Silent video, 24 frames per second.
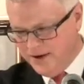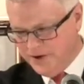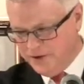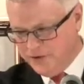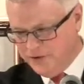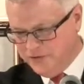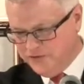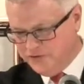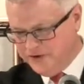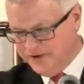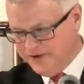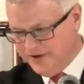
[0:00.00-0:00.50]
And
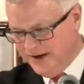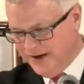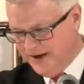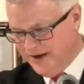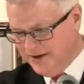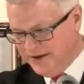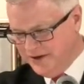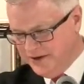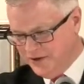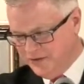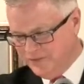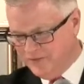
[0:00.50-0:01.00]
Coonchy
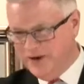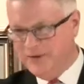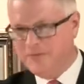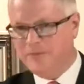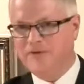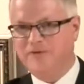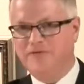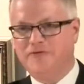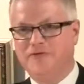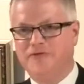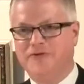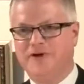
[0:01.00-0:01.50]
died in
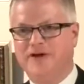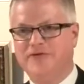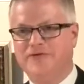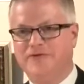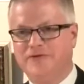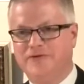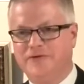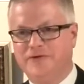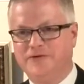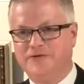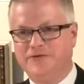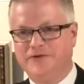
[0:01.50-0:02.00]
November of
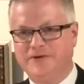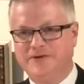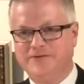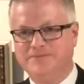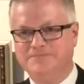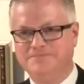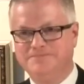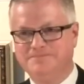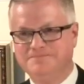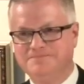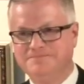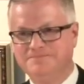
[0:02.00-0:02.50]

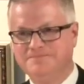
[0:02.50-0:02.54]
2013.